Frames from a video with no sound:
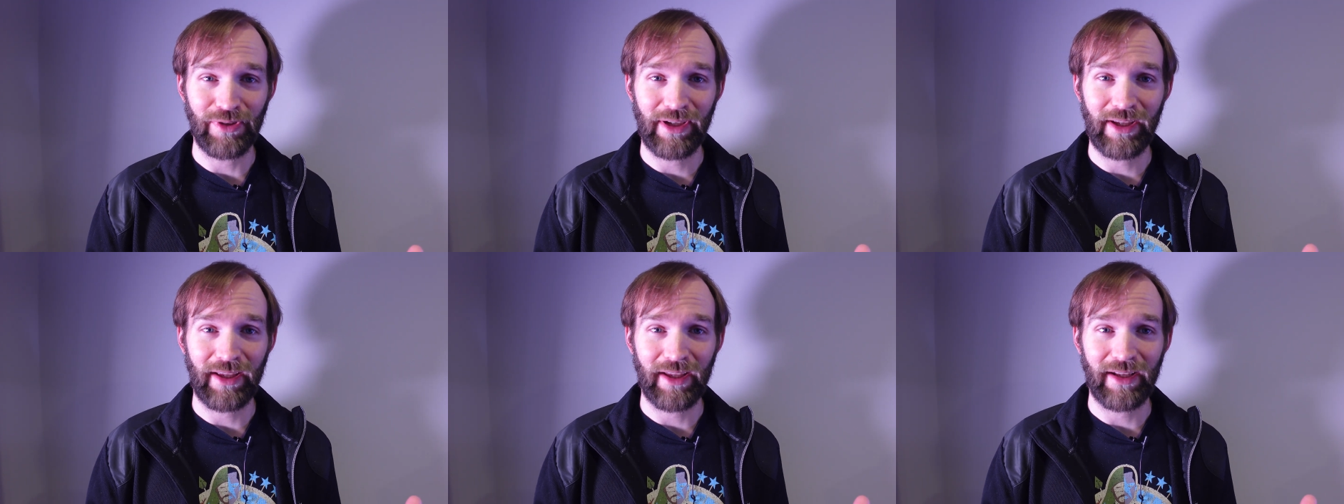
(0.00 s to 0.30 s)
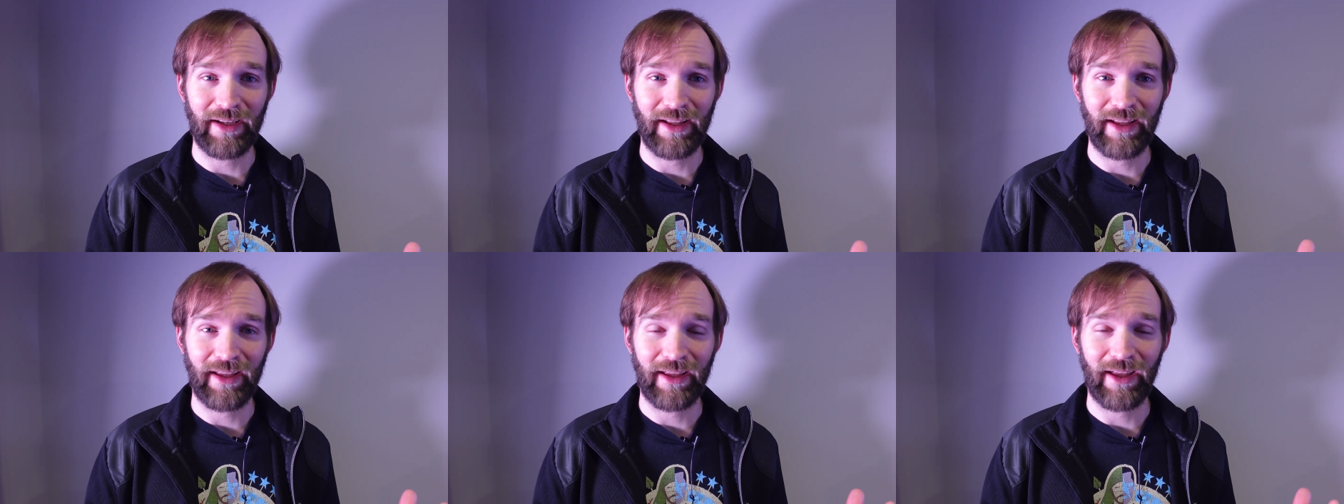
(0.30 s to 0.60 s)

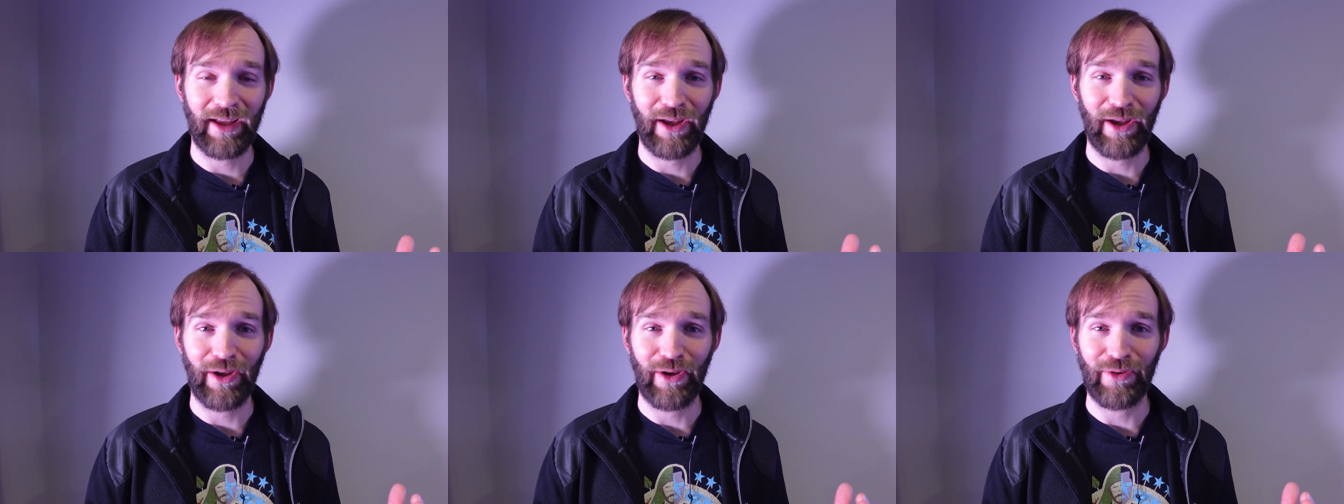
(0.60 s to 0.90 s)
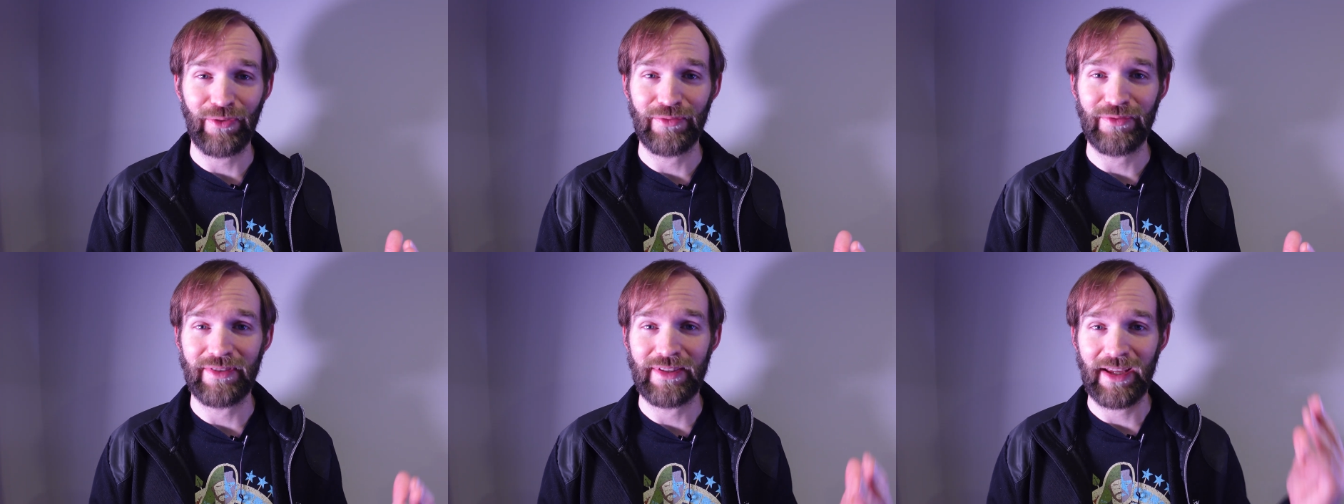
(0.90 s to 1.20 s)
can
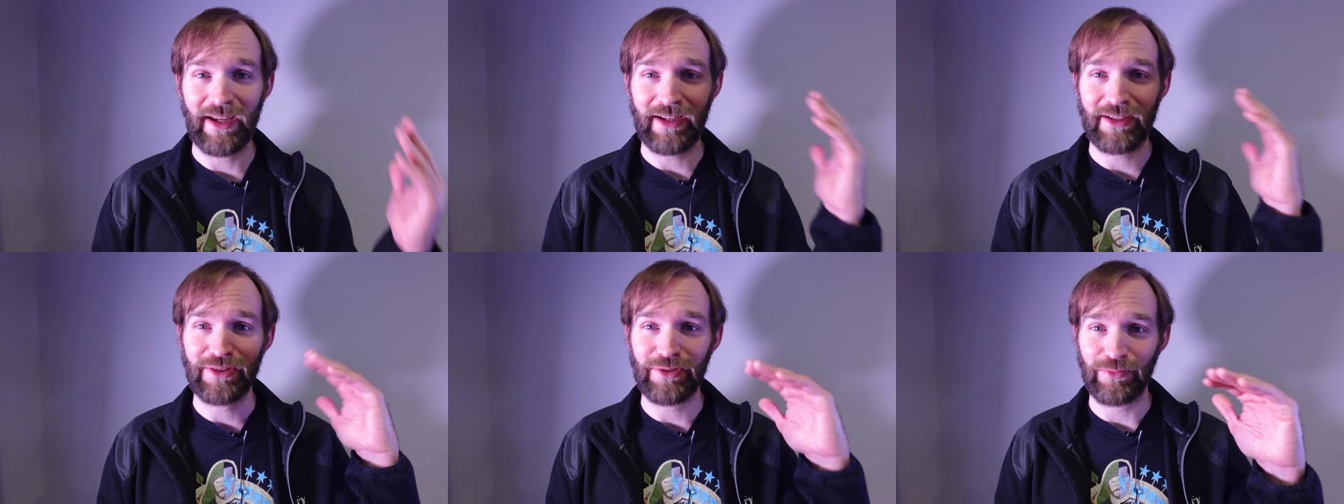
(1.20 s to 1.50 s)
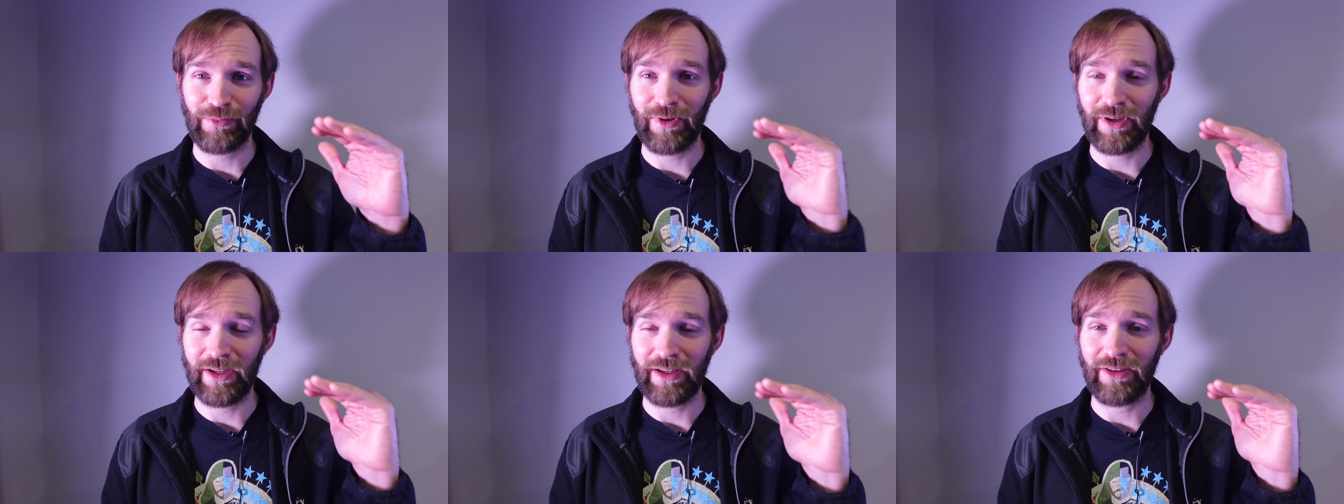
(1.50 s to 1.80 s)
have DeX
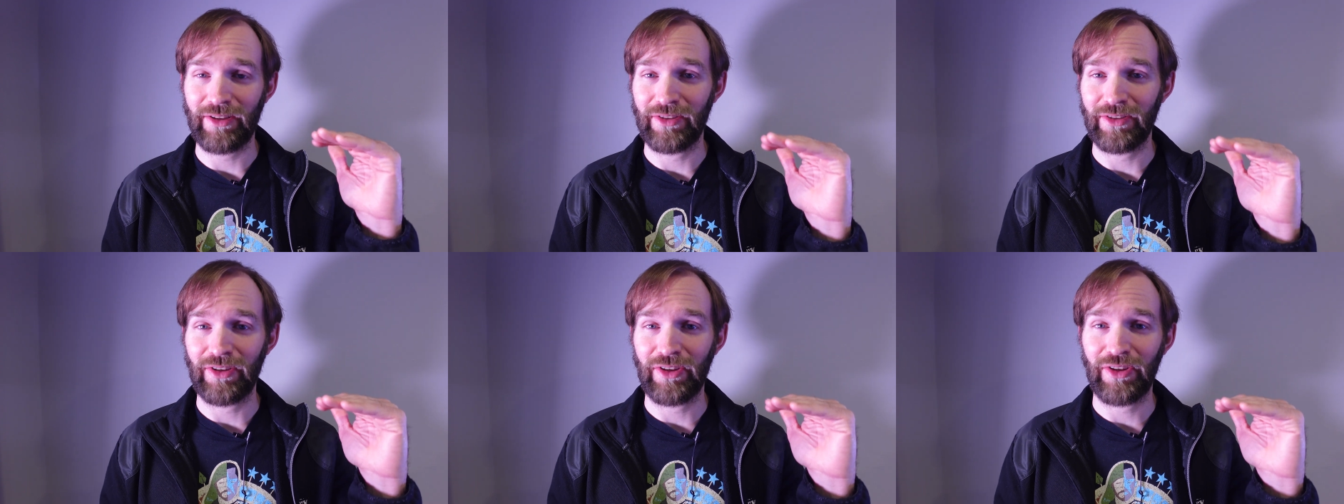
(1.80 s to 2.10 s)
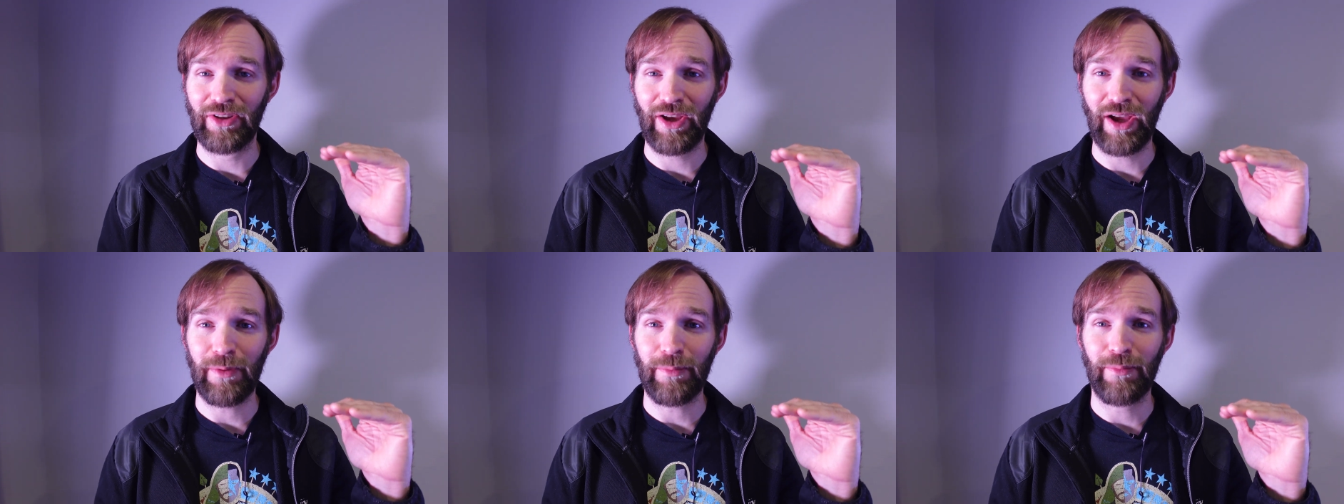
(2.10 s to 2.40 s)
running on the
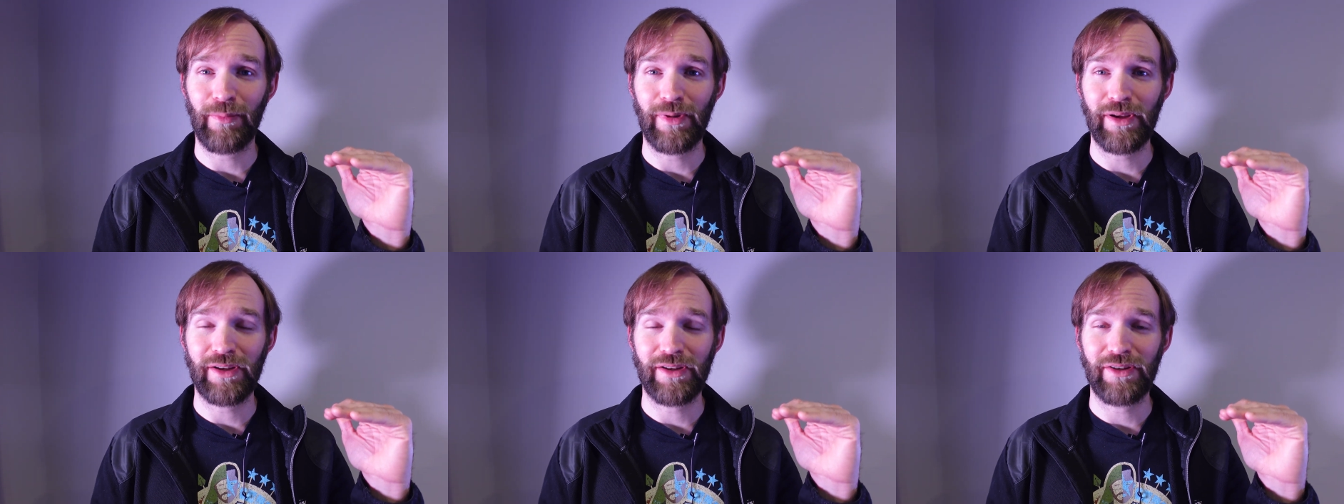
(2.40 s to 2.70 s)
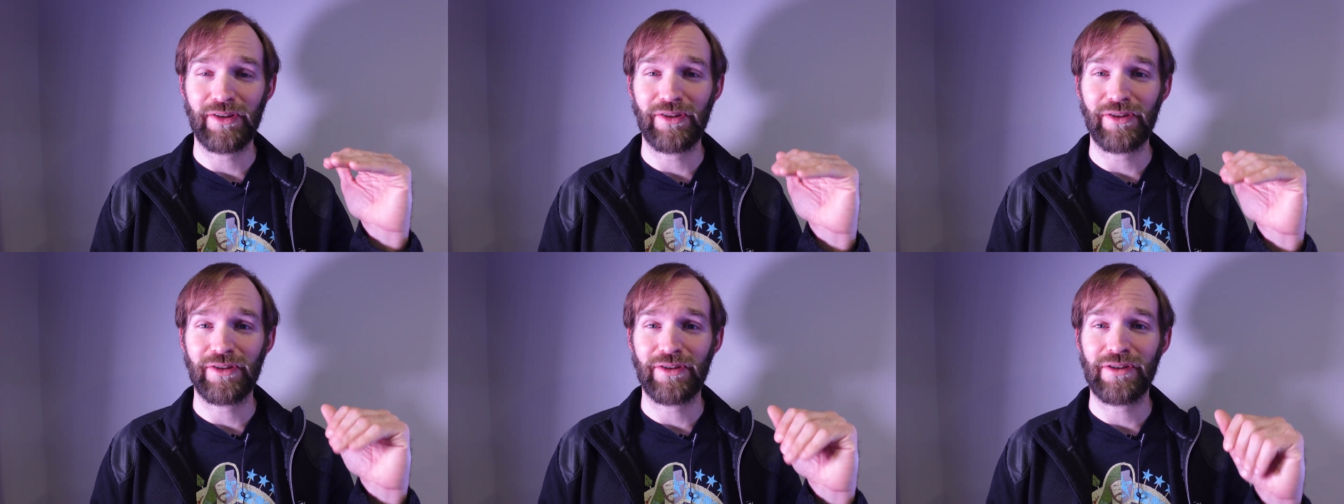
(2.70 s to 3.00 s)
top
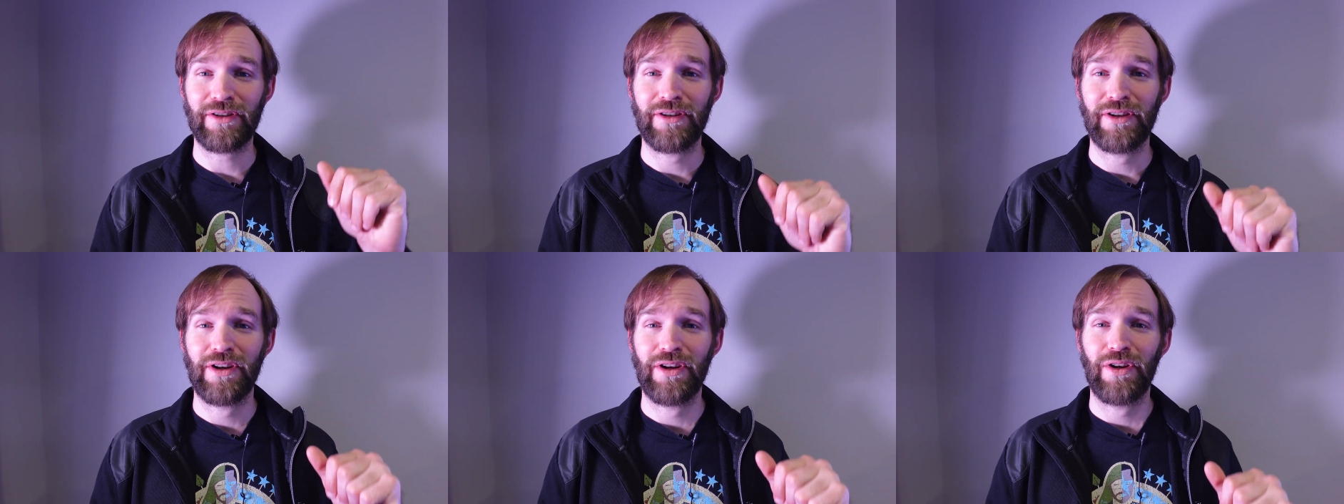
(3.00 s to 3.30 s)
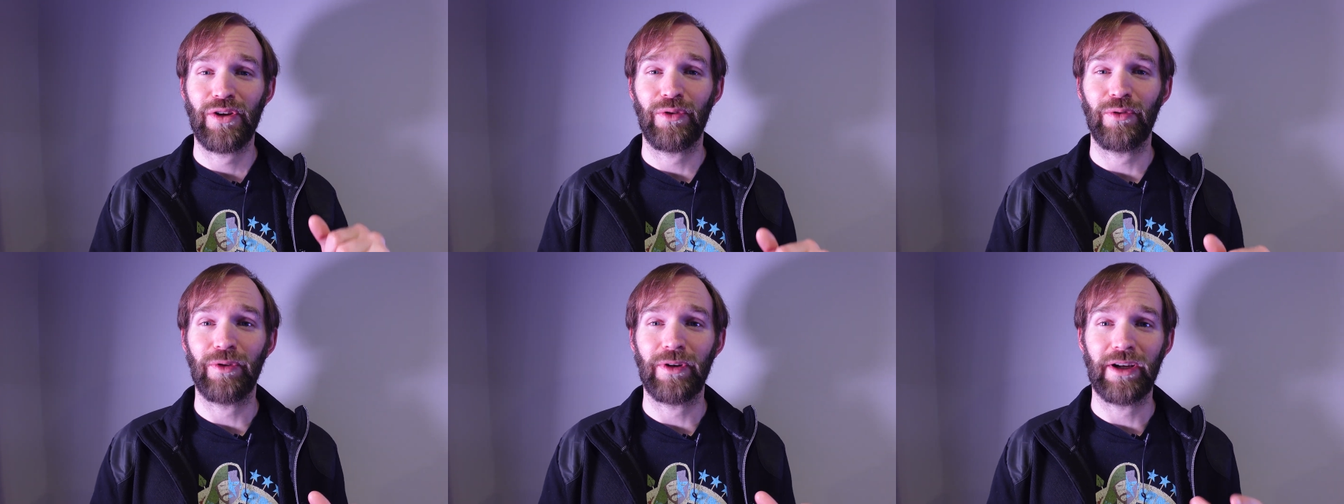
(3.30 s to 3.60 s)
monitor
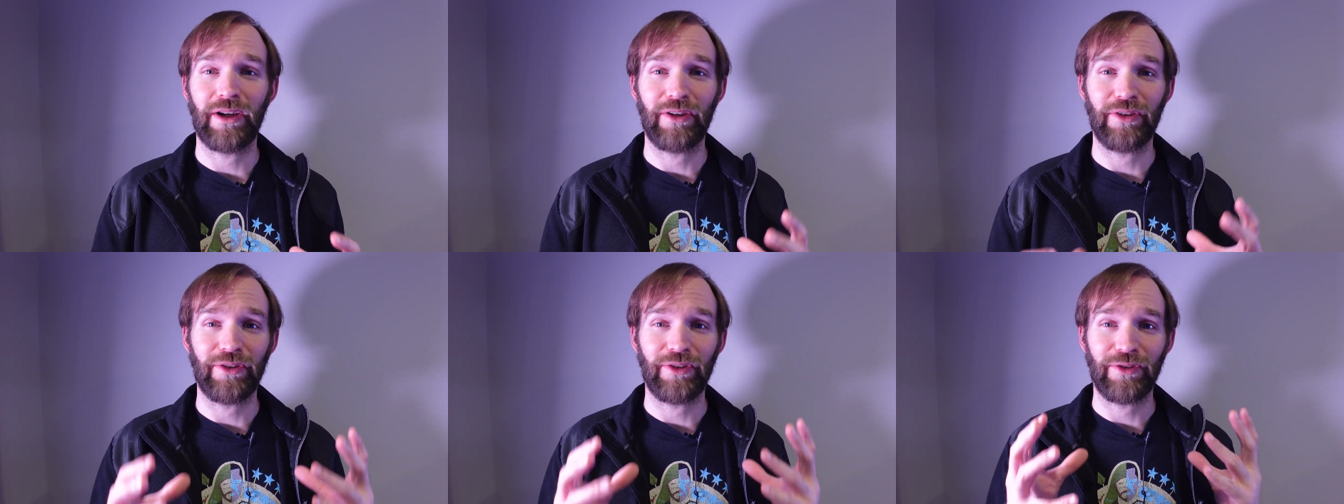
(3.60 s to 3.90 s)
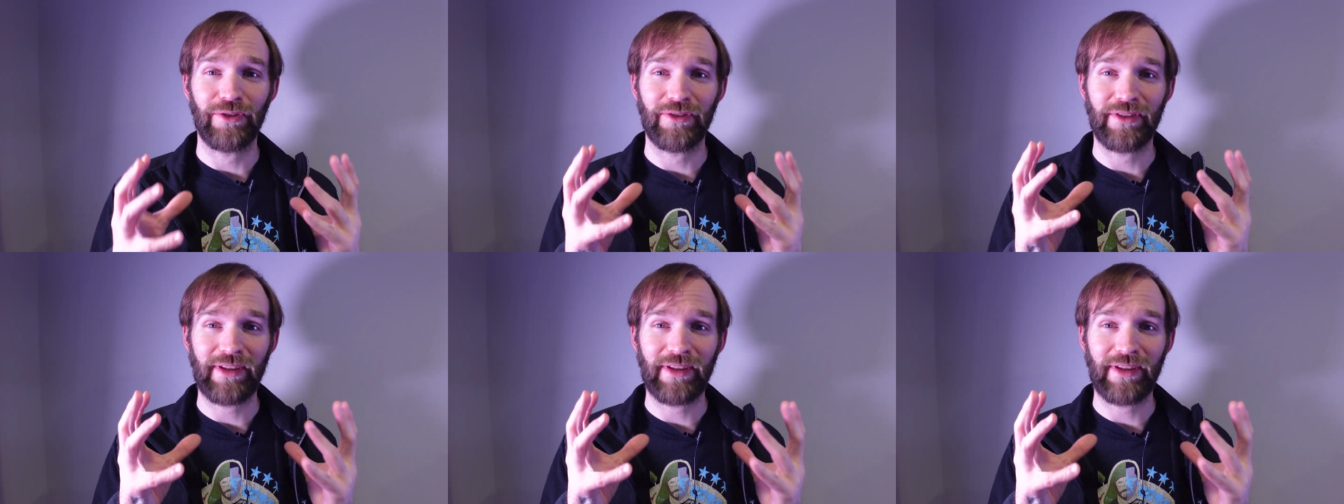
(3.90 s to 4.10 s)
while your